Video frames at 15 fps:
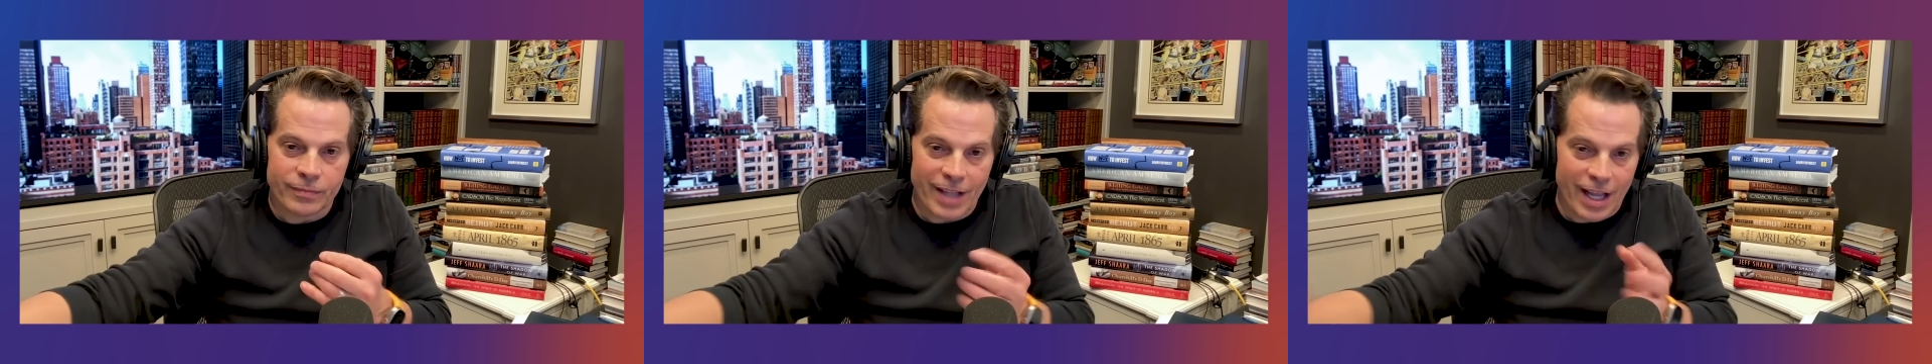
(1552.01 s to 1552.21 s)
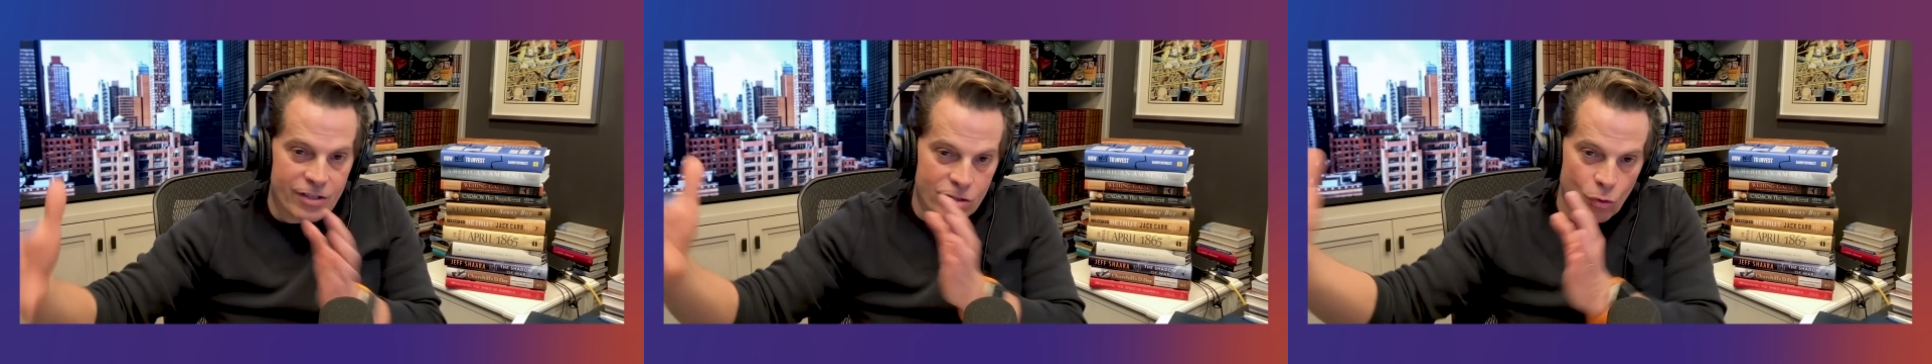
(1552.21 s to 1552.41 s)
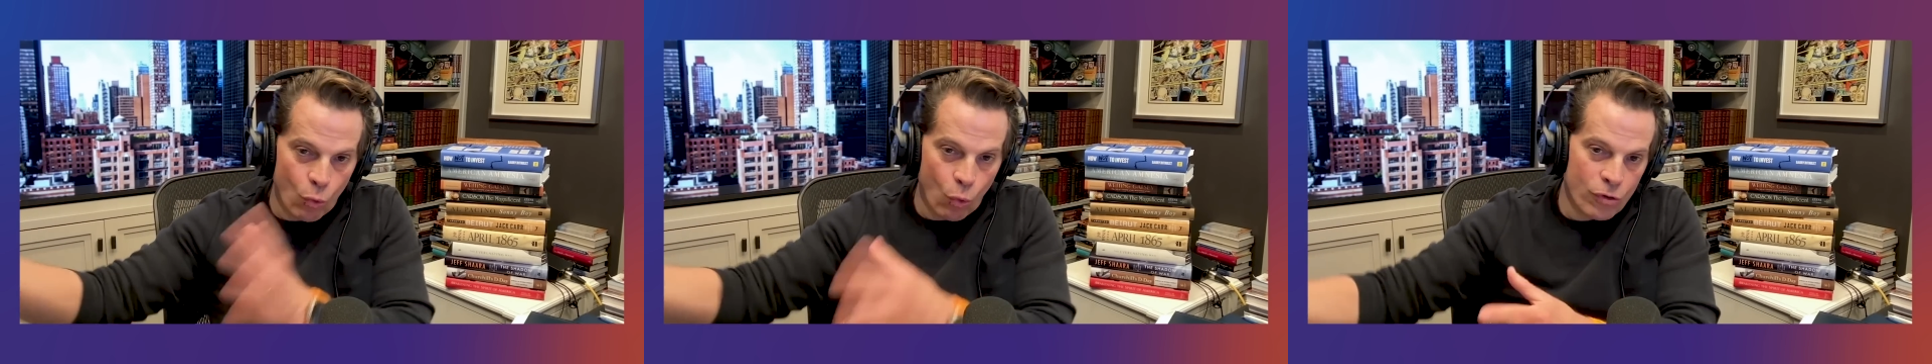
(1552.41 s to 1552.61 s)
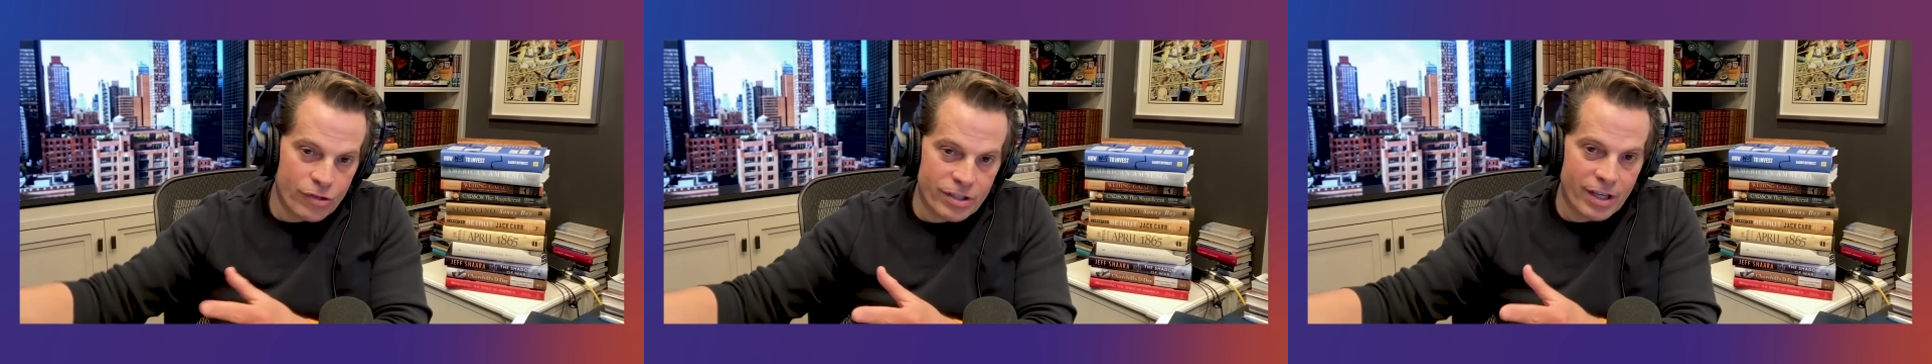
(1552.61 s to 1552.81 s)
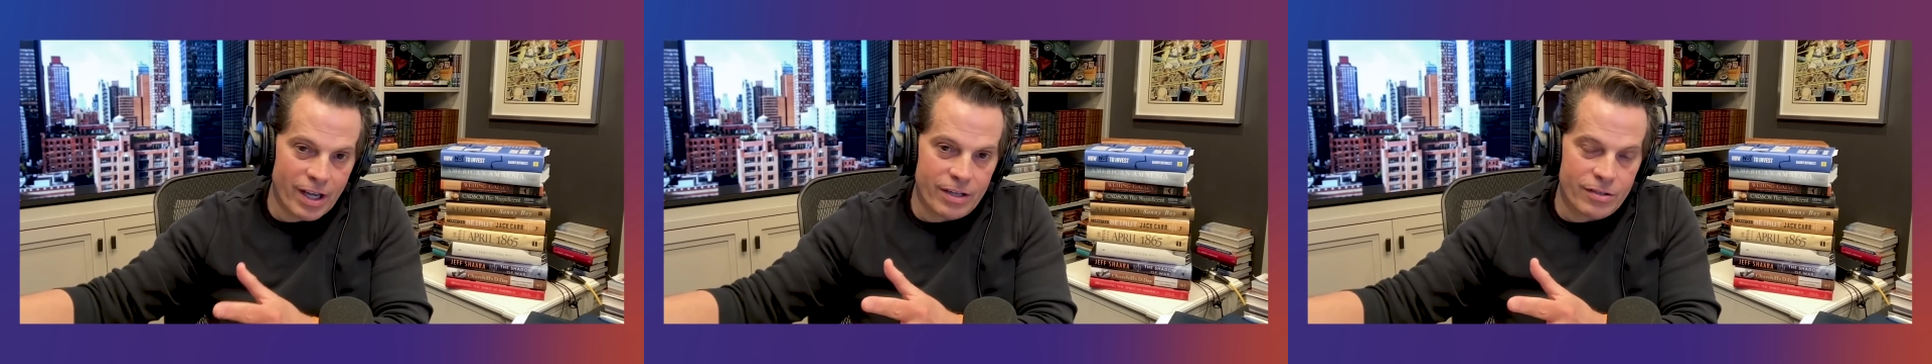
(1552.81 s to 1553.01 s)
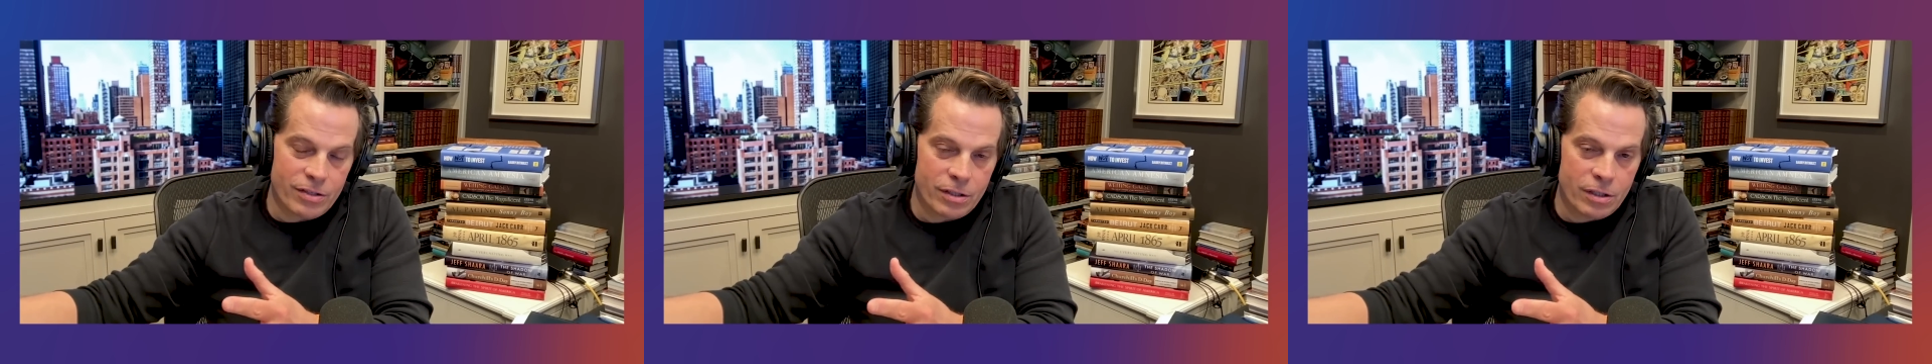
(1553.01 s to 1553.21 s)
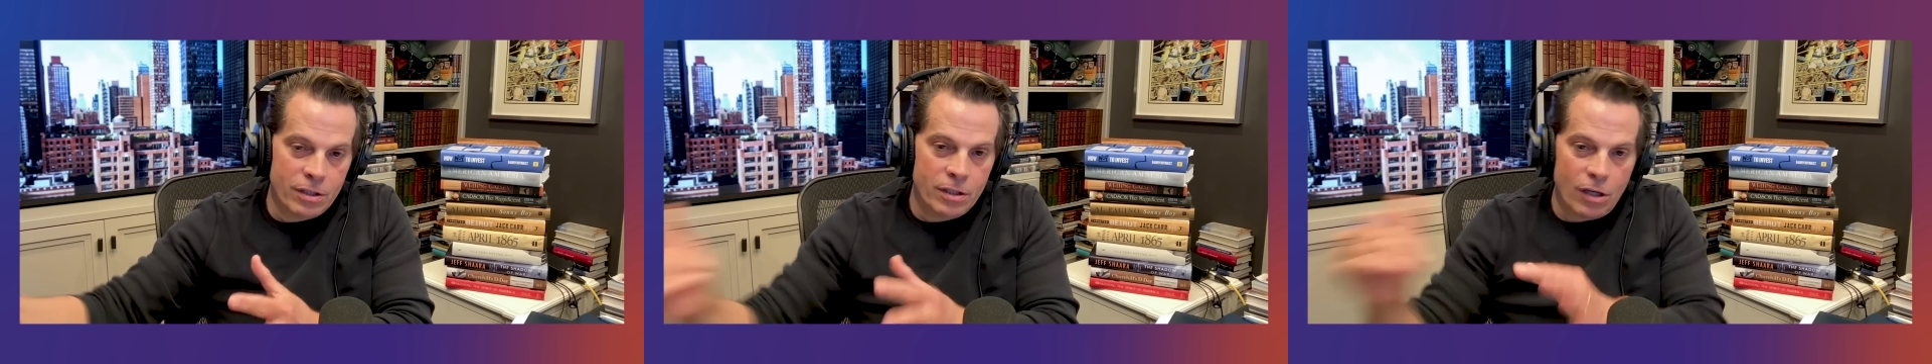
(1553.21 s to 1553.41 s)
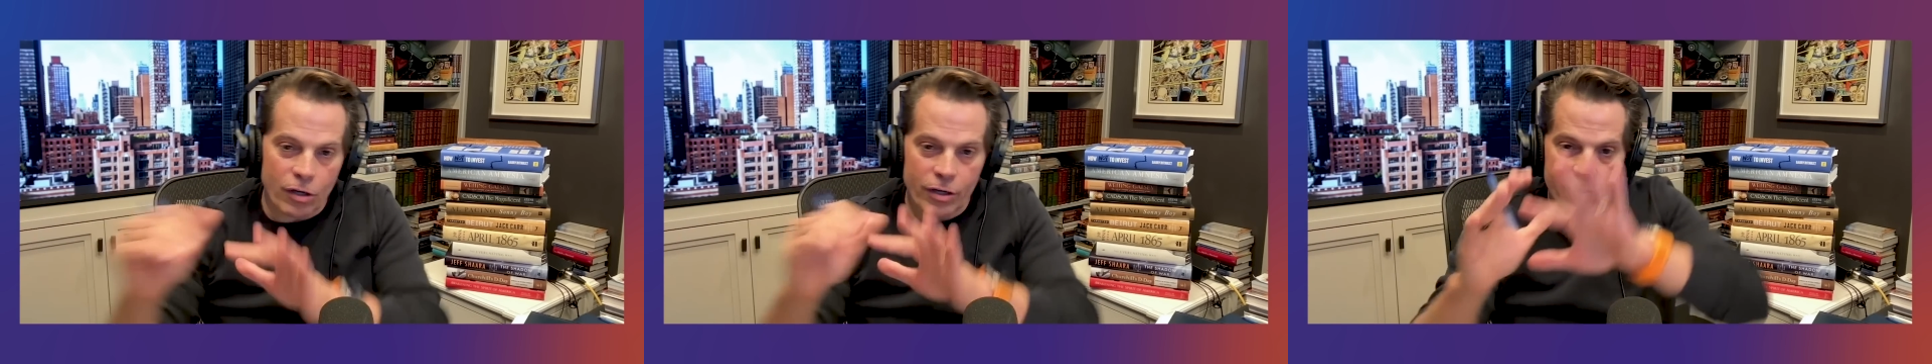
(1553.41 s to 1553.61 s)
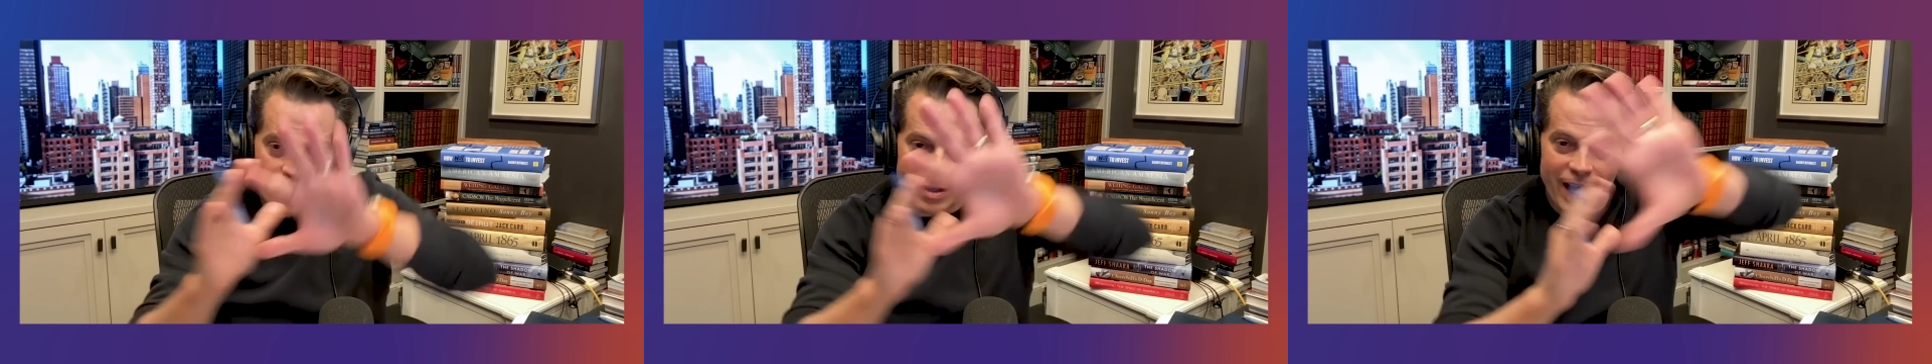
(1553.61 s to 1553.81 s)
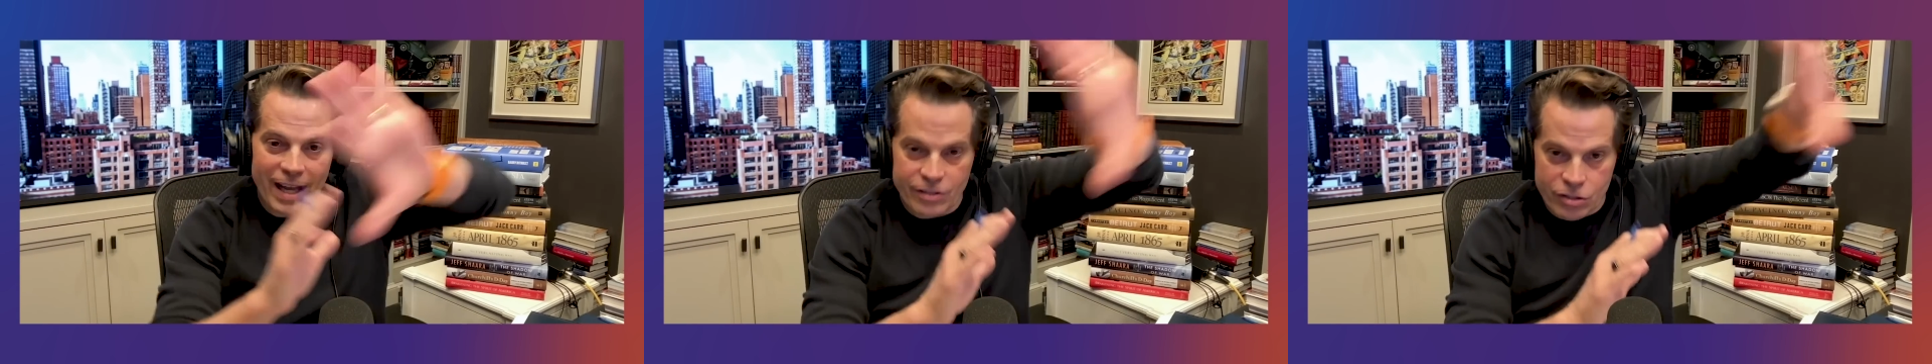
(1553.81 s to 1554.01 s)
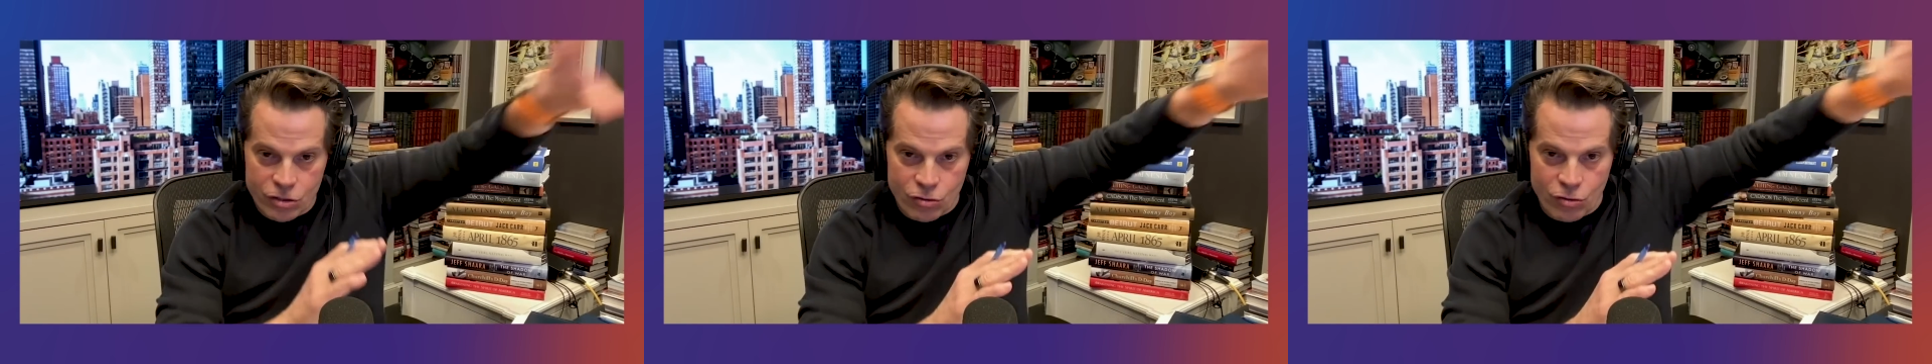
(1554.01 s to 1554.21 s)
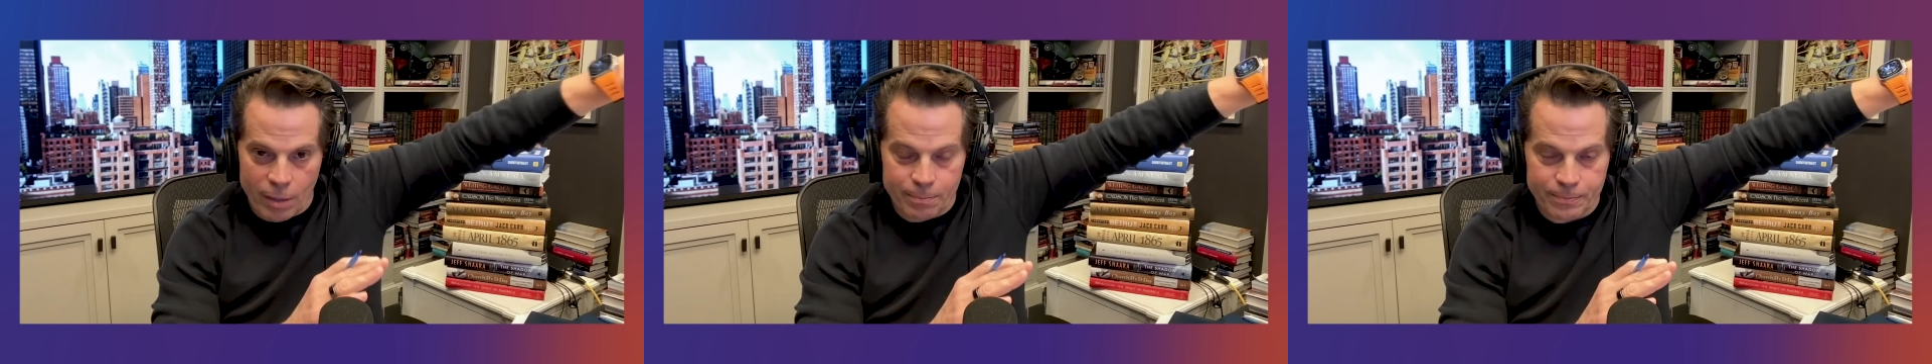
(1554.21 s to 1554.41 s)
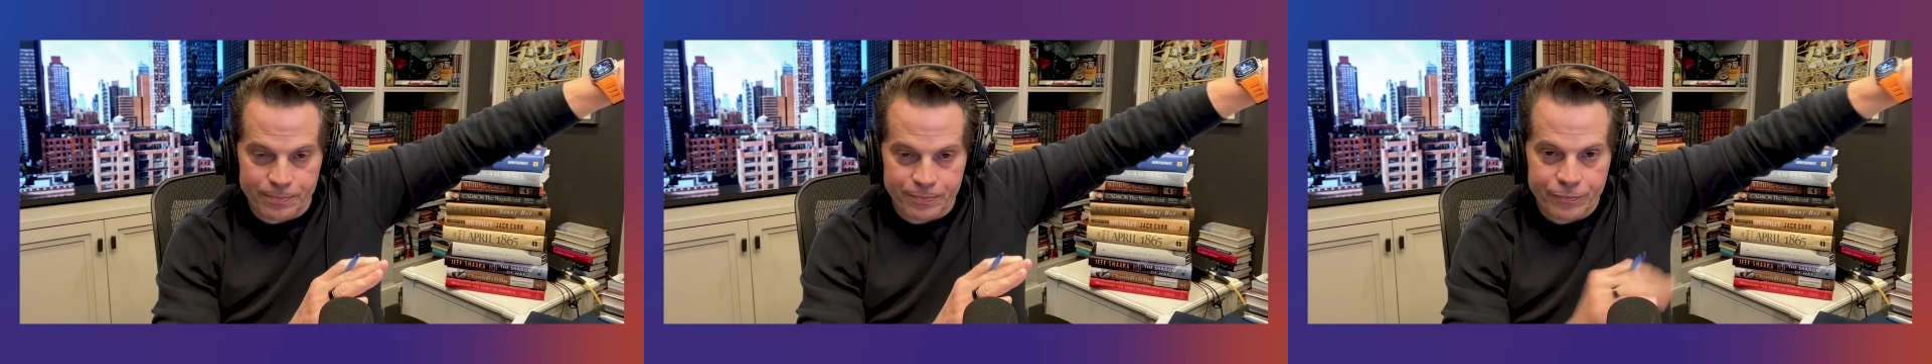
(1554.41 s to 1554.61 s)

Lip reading: That's the worst case. Okay, so that's Trump.